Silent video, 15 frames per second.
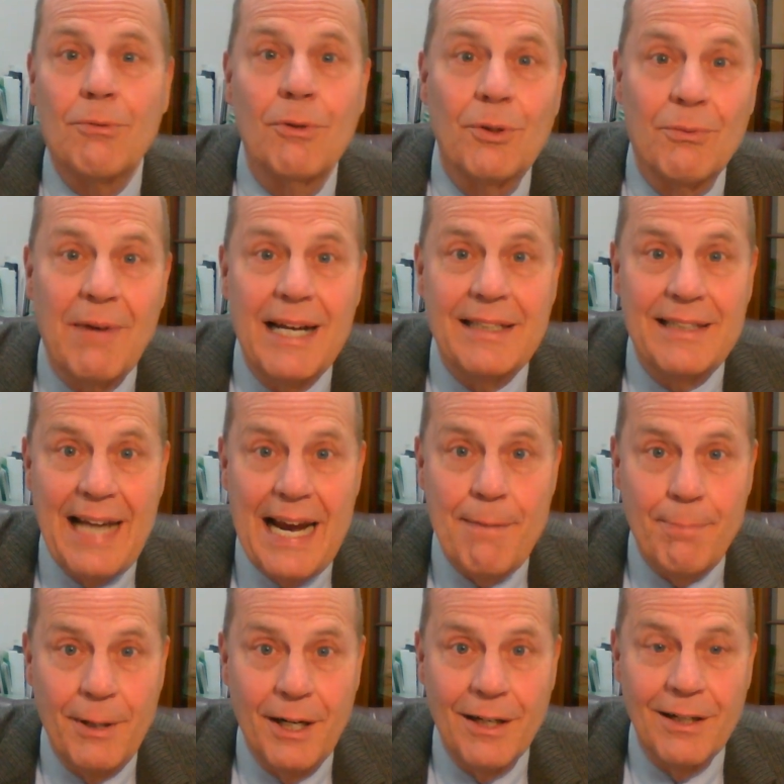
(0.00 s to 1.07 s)
through the red
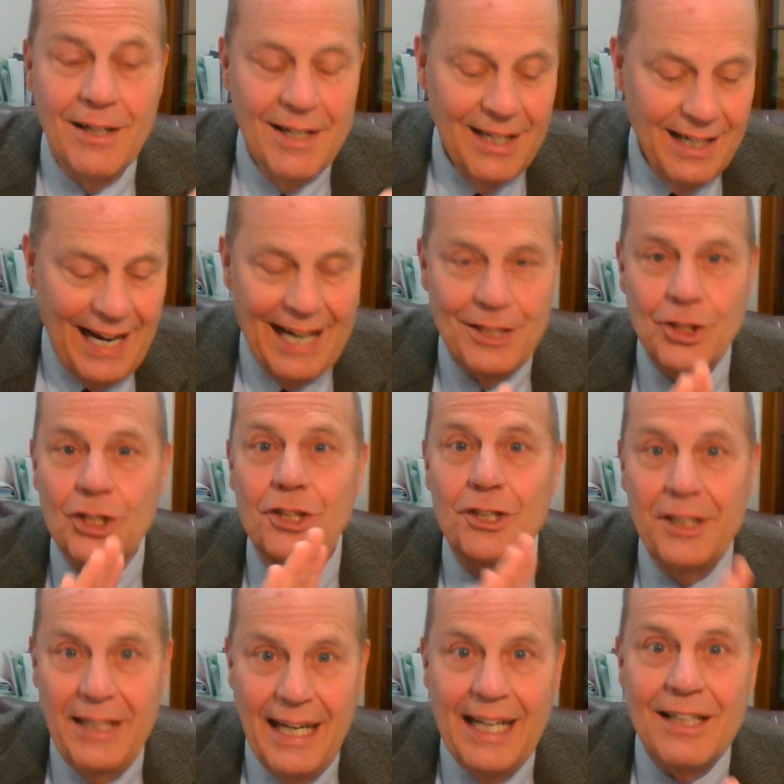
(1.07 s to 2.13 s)
tape here and
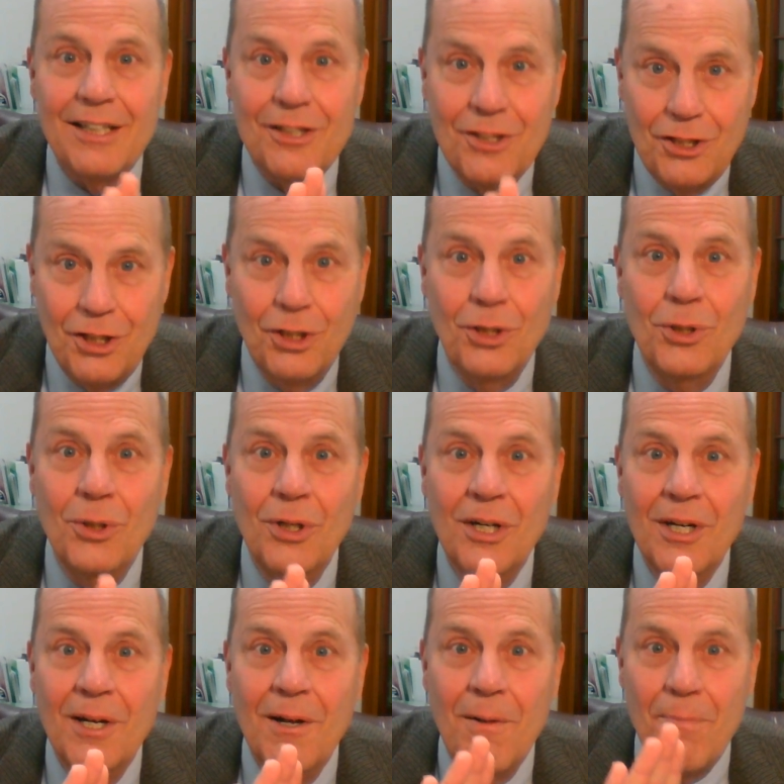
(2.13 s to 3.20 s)
just get to
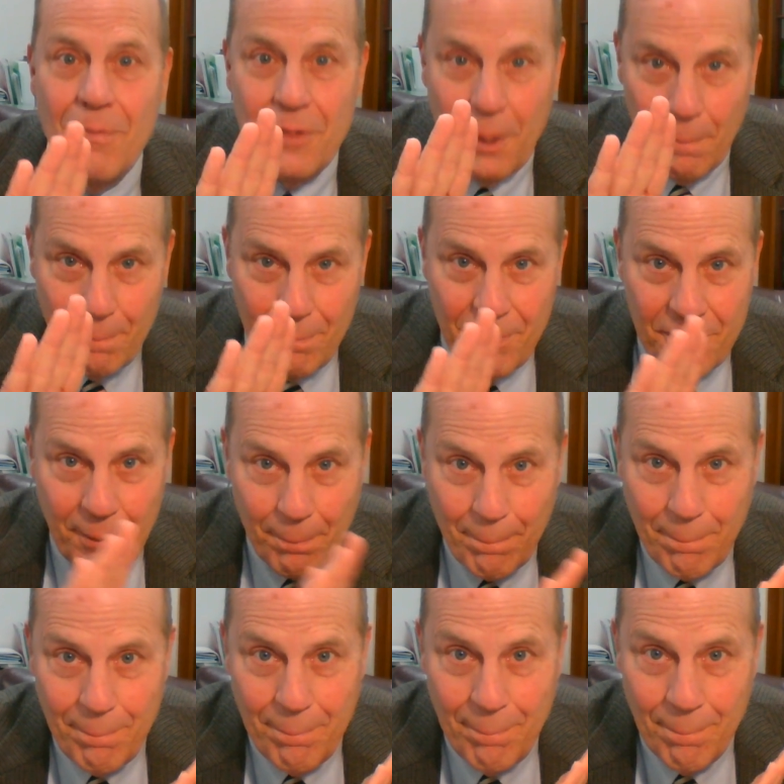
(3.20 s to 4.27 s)
the, the
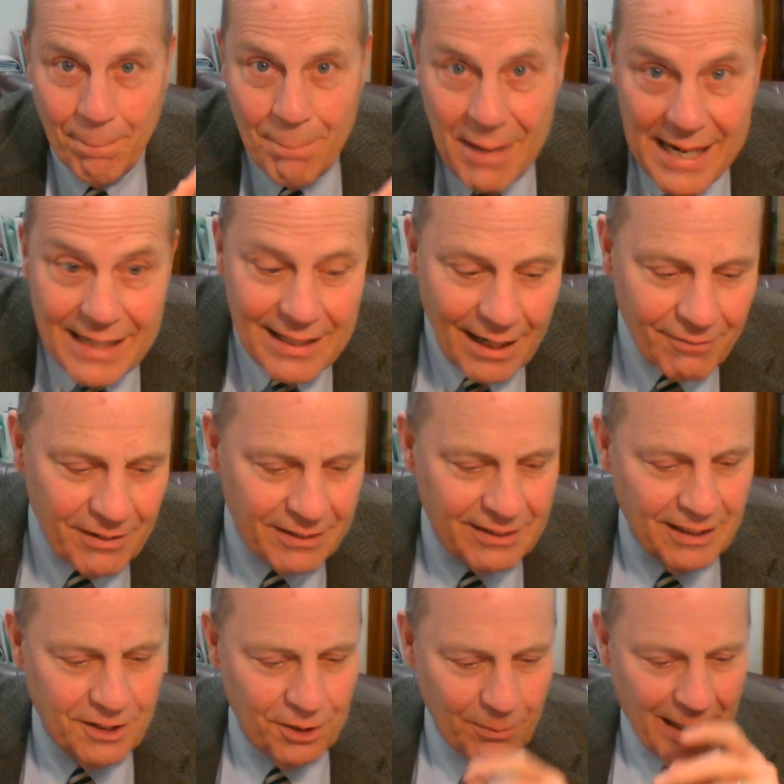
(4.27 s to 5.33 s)
meat of the
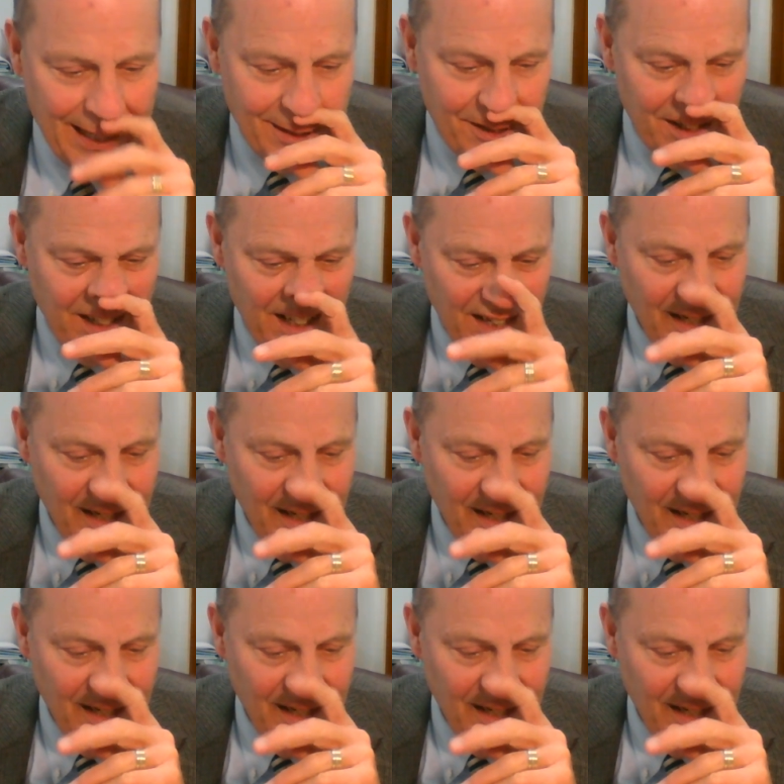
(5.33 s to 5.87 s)
situation.